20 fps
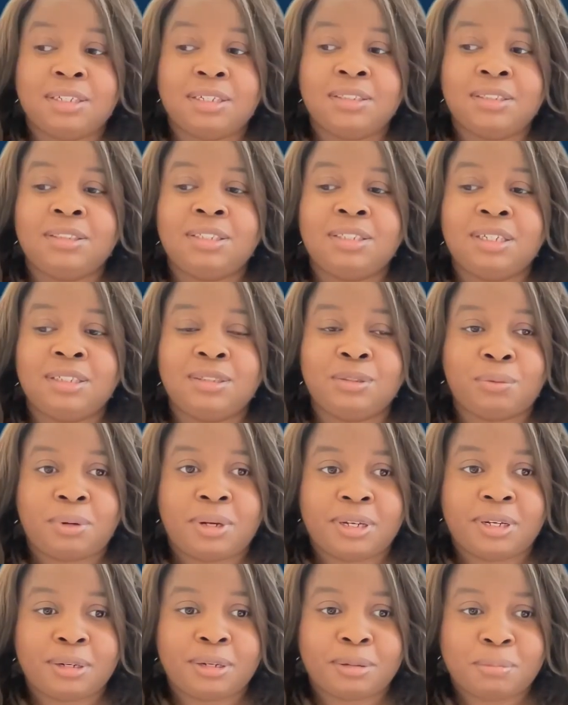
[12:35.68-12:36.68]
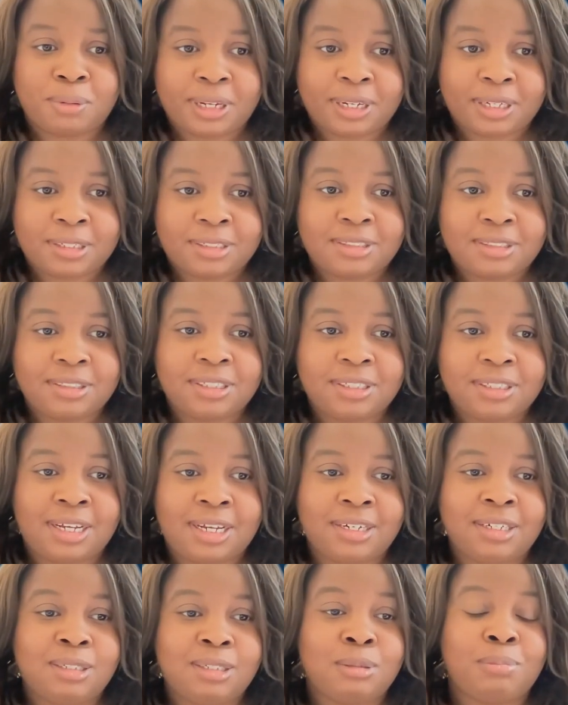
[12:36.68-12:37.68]
It's quite complex,
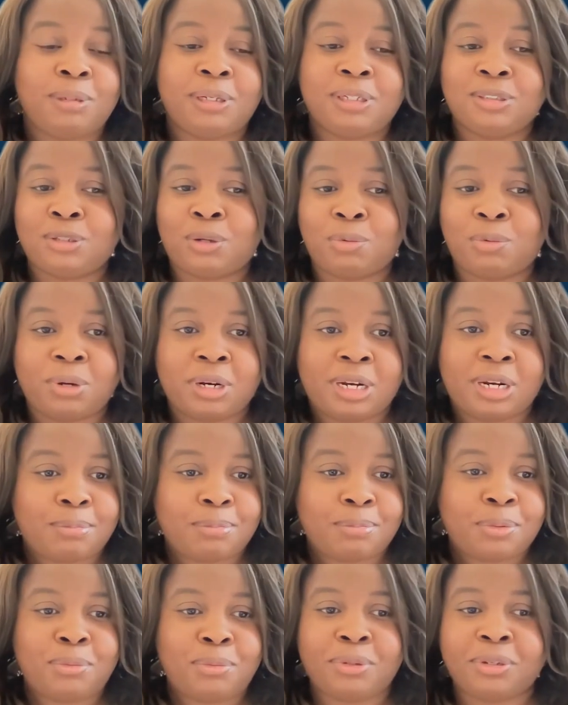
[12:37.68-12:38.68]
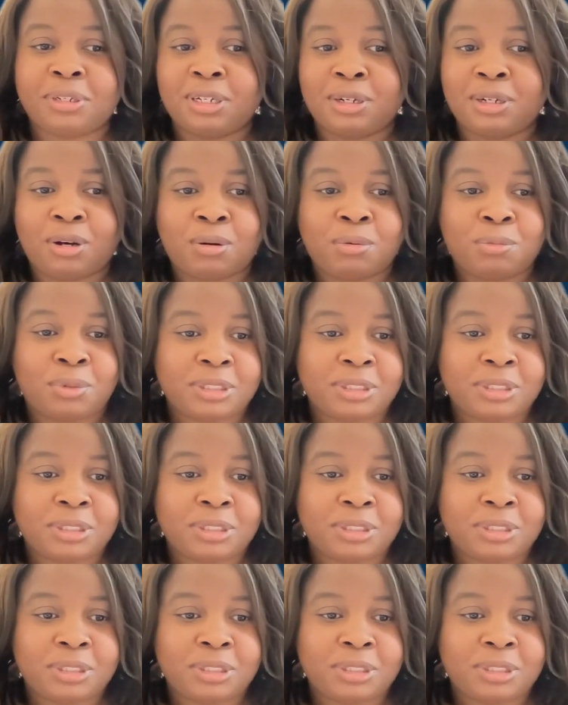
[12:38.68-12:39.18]
and it depends on what app you're working on,